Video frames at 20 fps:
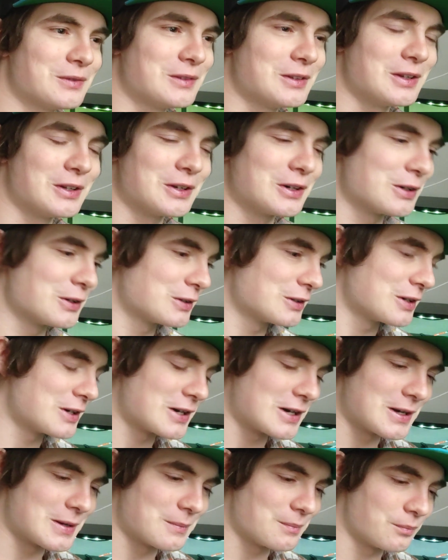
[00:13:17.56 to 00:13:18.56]

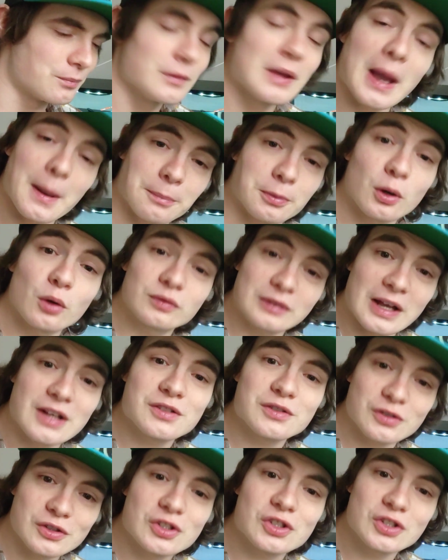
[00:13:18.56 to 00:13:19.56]
yeah,
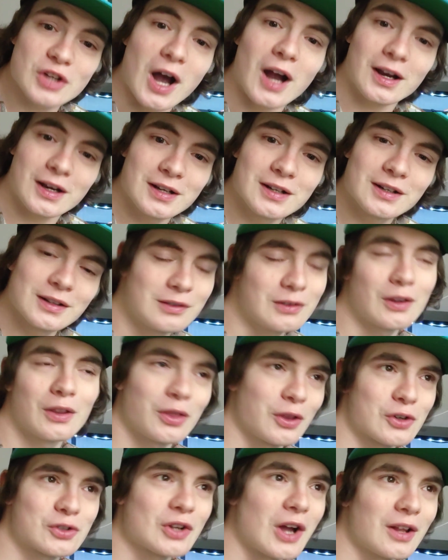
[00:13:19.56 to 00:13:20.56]
protesters suck.
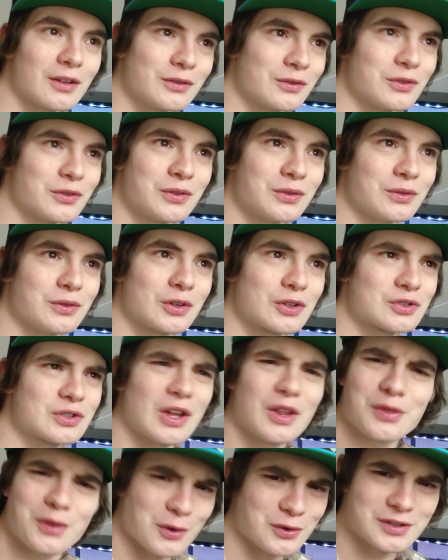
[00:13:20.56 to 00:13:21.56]
There's not
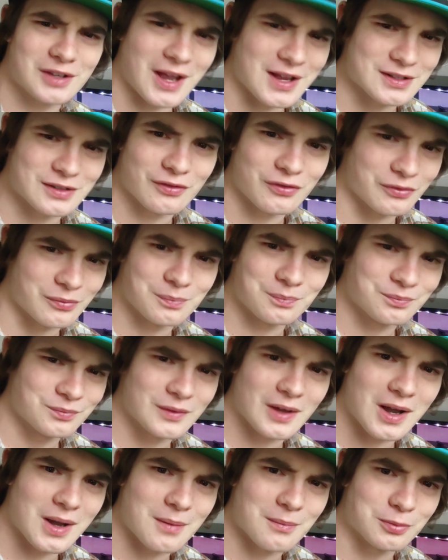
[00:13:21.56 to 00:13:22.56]
those kinds of
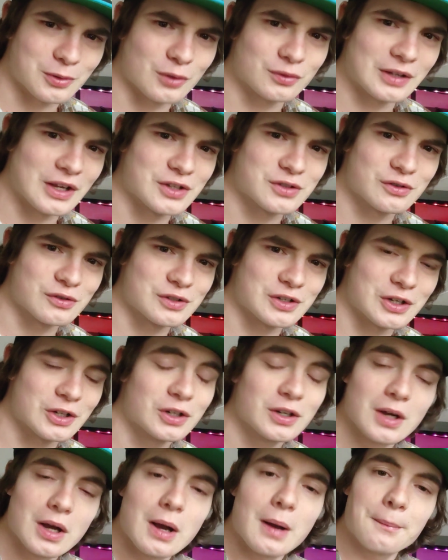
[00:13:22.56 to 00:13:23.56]
protesters
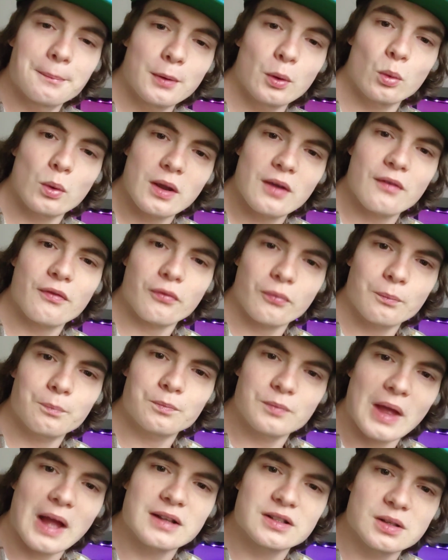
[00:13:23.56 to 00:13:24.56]
here, but we've
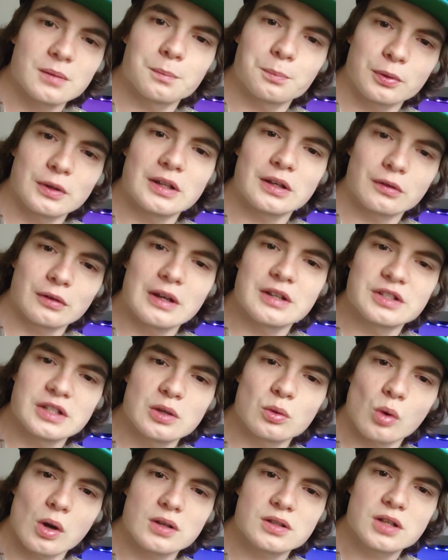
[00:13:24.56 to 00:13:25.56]
had some pretty
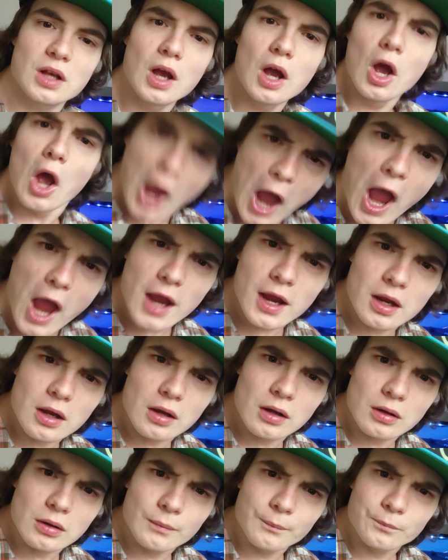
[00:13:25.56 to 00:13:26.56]
crazy ones.
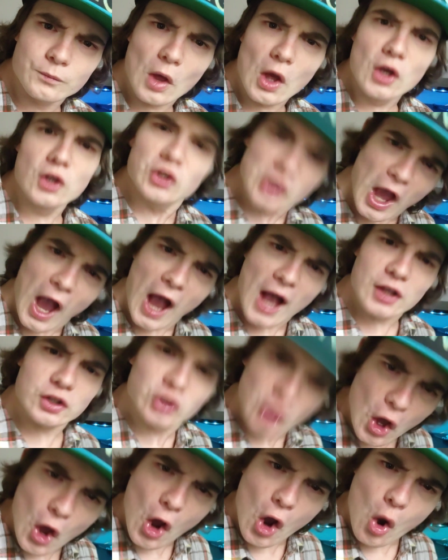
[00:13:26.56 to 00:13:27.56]
Hey! Yeah,
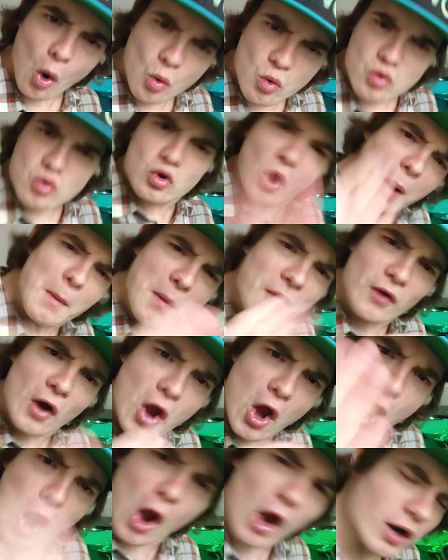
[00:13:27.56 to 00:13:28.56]
come over
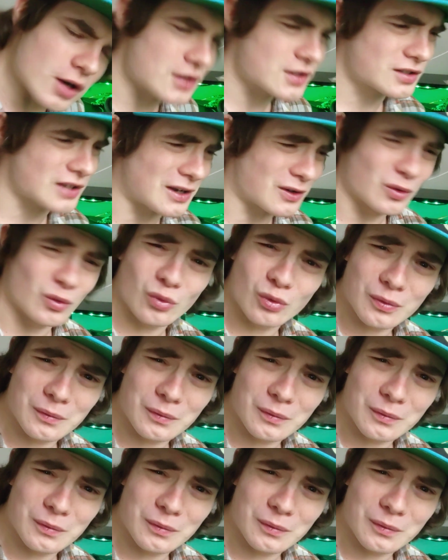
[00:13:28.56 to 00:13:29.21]
here! It's like...